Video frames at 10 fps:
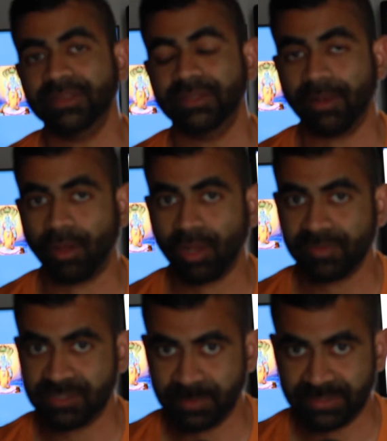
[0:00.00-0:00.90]
they'll
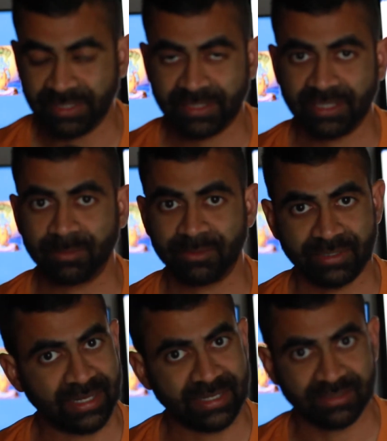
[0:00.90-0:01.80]
always be thinking about
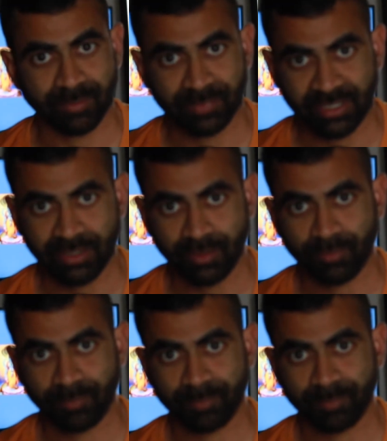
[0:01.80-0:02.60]
creating something new.